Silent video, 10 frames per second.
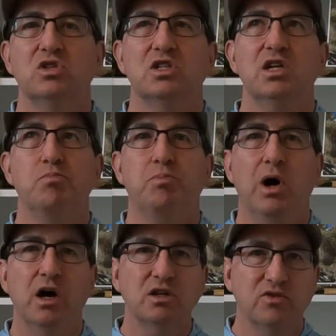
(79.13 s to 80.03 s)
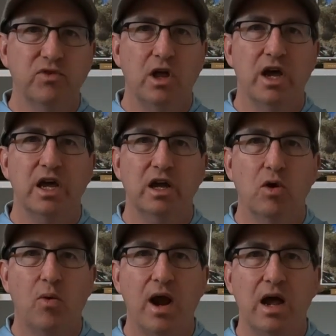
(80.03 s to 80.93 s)
see bugs flying
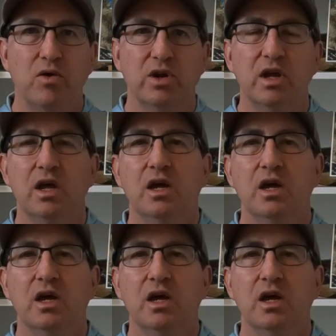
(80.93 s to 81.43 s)
around?